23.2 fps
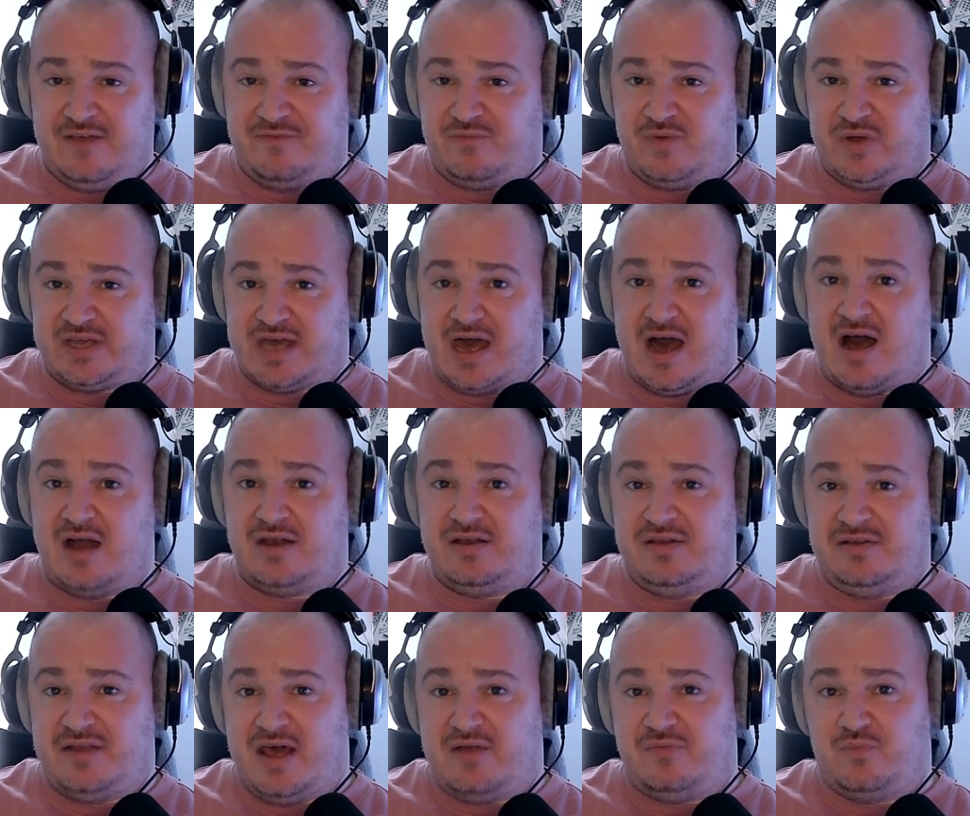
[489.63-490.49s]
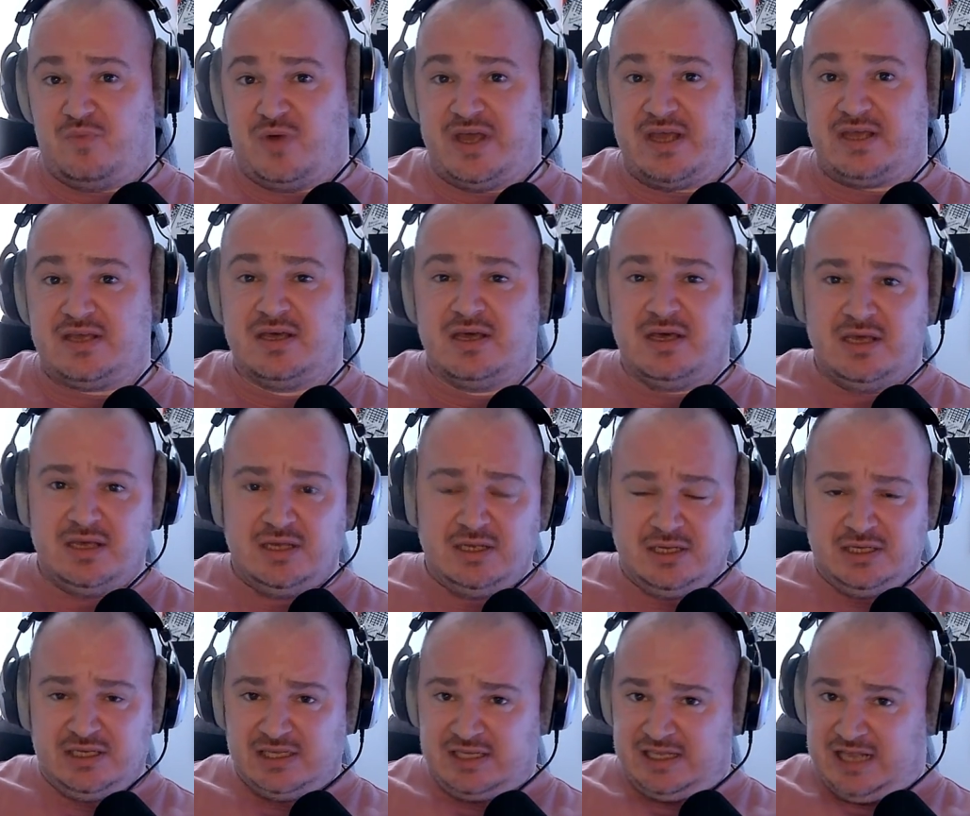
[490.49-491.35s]
If we can't, then we
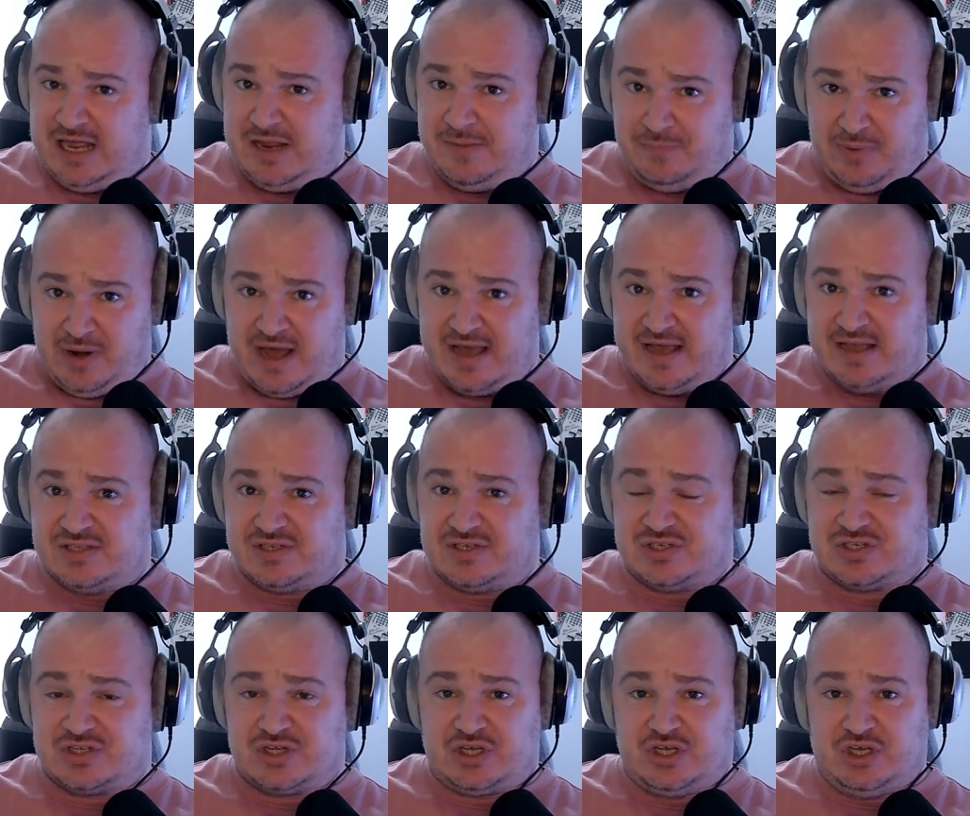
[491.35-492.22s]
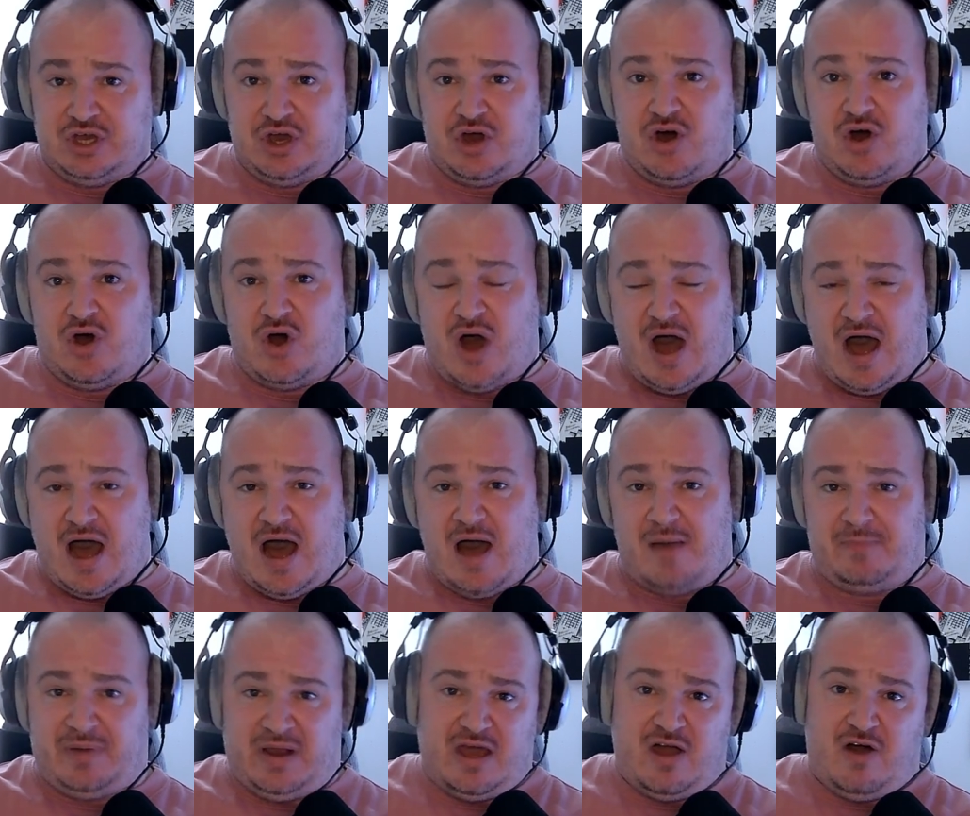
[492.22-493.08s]
keep playing to secure
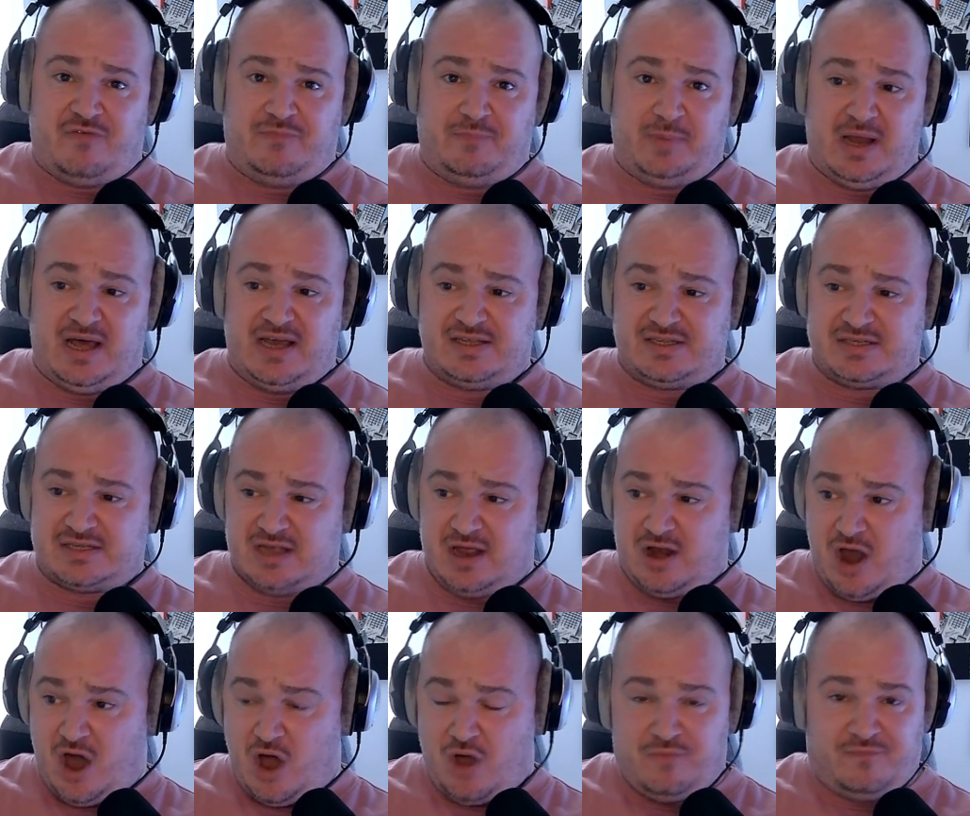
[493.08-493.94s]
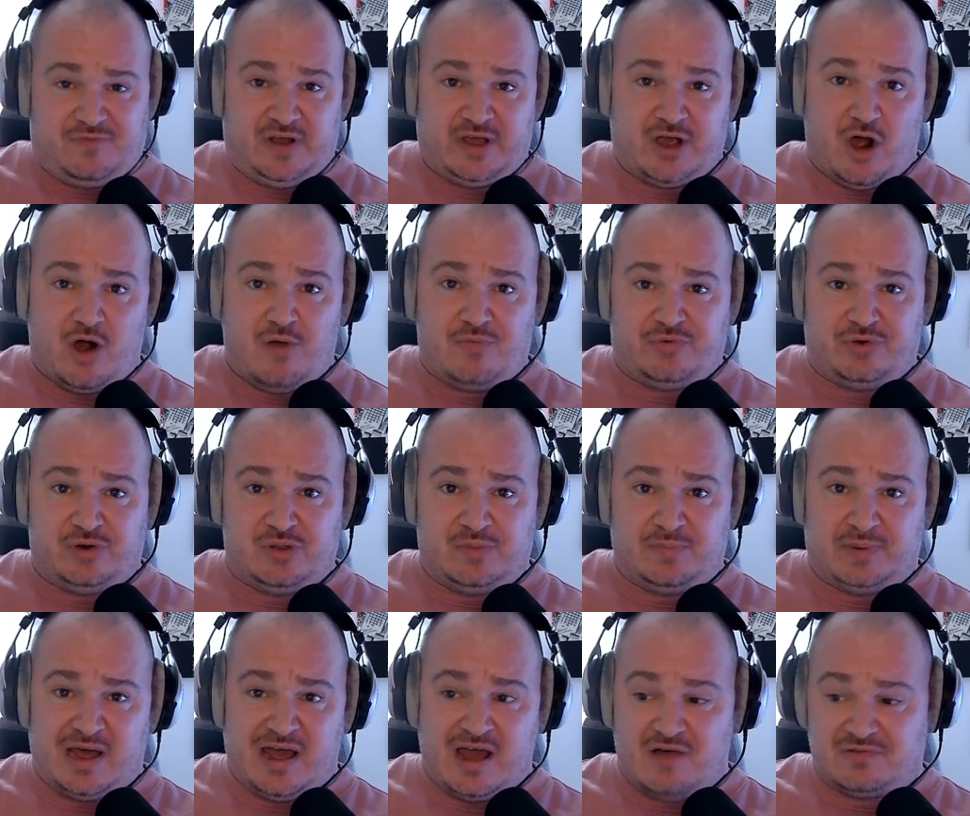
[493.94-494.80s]
our playoff place and hopefully go up through
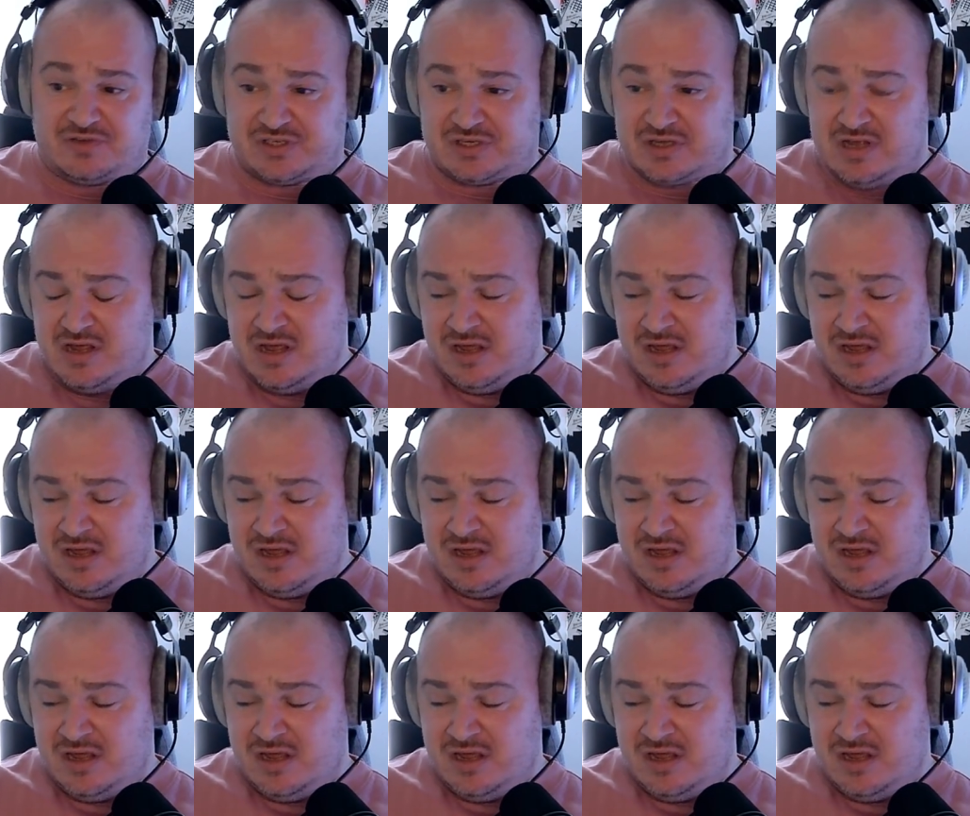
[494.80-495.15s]
the playoffs.